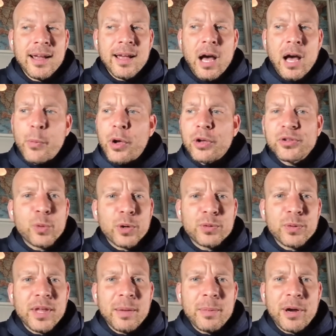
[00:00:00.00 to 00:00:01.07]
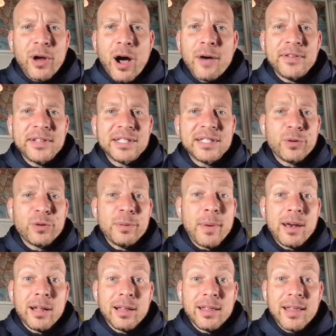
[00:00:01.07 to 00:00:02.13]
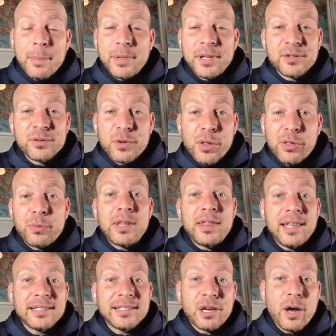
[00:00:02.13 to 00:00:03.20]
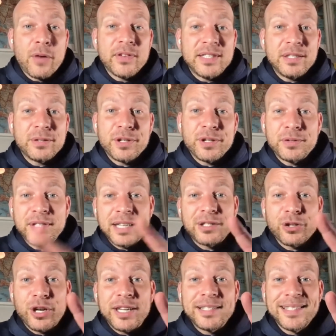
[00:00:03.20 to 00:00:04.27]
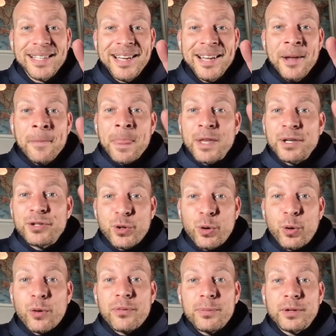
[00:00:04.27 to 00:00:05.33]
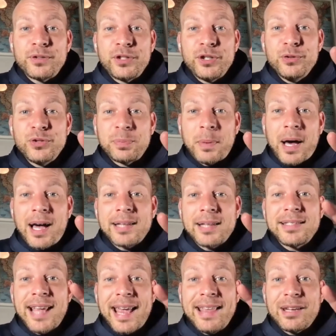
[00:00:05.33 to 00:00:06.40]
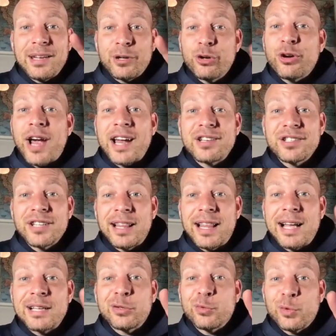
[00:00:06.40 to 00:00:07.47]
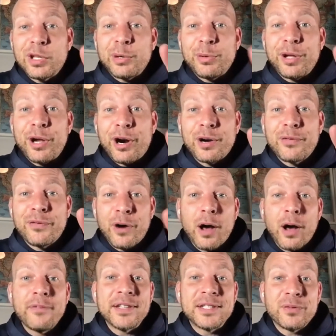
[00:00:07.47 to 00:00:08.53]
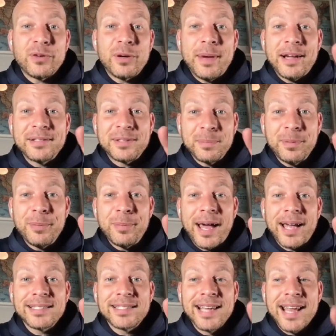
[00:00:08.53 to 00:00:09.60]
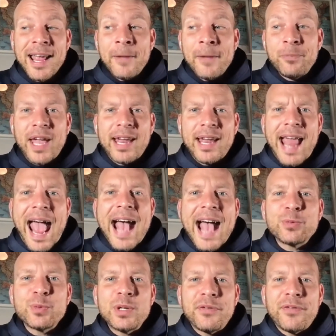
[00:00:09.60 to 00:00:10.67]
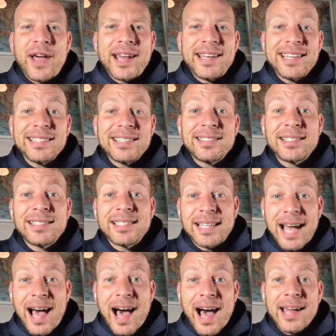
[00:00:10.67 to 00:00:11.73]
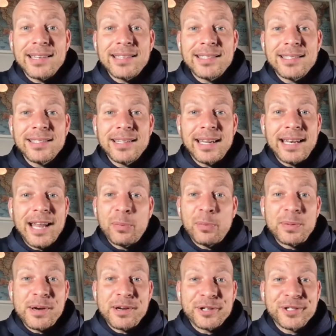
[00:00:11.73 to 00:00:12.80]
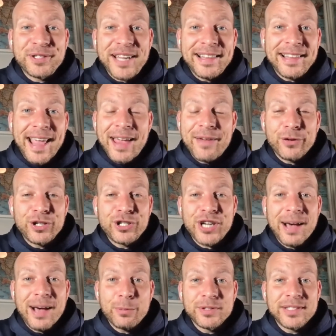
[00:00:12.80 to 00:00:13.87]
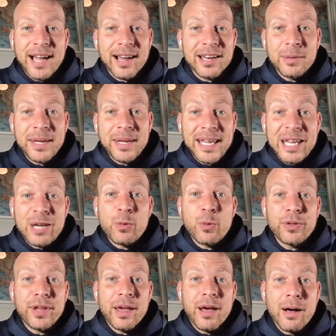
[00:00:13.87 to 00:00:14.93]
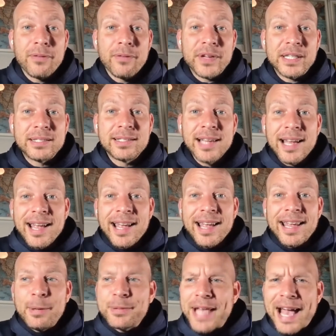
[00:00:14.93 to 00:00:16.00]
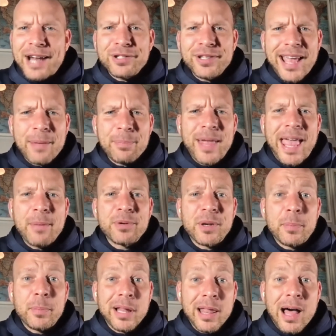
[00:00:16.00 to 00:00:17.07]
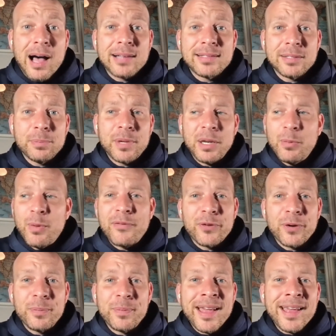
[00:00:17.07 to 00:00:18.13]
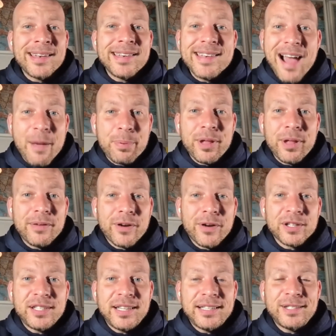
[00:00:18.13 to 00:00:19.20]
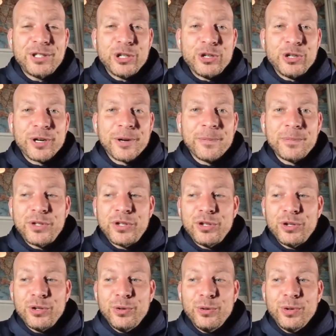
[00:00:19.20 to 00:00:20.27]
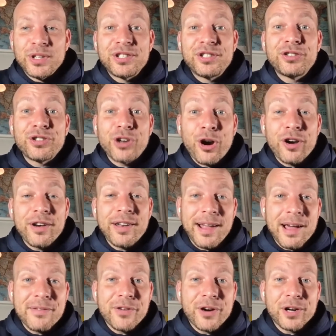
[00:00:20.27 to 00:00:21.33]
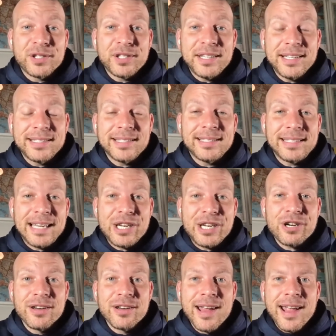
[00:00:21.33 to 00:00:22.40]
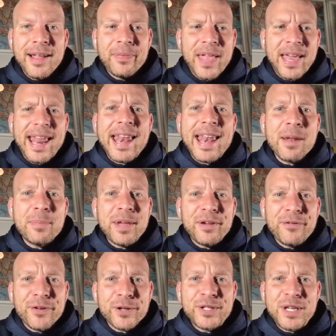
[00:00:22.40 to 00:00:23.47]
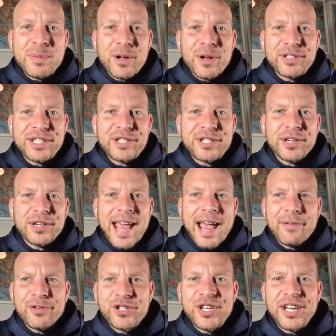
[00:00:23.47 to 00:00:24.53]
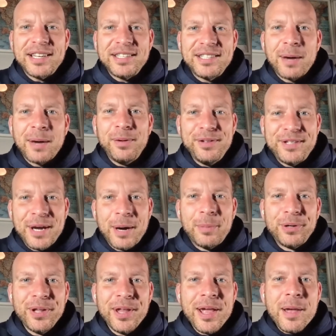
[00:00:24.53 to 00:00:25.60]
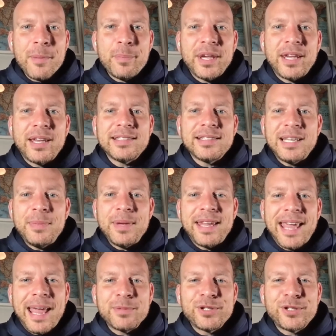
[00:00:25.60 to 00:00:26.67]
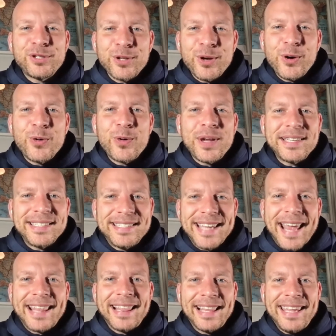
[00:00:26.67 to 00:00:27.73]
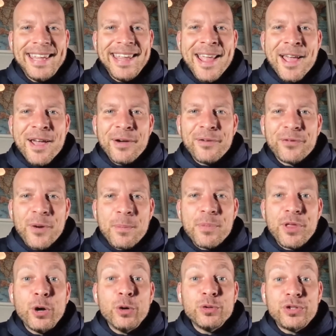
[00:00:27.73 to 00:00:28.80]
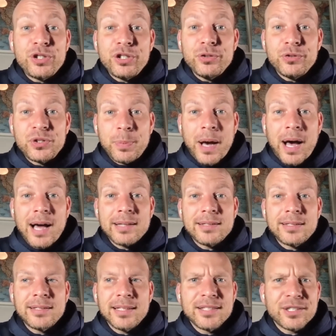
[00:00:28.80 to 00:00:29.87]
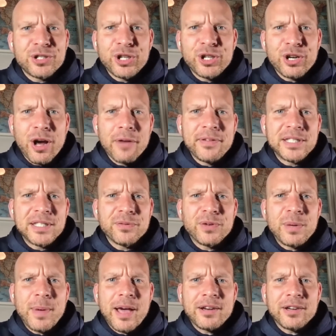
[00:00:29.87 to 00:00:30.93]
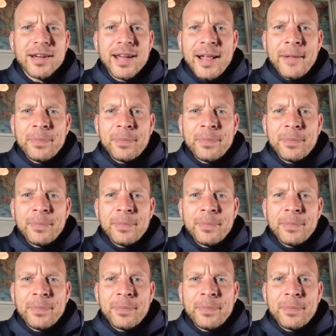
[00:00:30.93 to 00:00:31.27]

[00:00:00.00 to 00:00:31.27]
We also worked with him on offensive rebounding a lot because those are the three things on offense he's going to do: set screens, score from those two spots, and then crash the glass really, really hard for offensive rebounds and putbacks. And as we defined his SCOT and helped him understand that every shot was not going to be equal in the offense, he was actually able to blossom. And he went from not playing varsity as a junior to starting on varsity as a senior and ended up being first team all district, averaging a double-double because he became so deadly from those two spots and such a good offensive rebounder.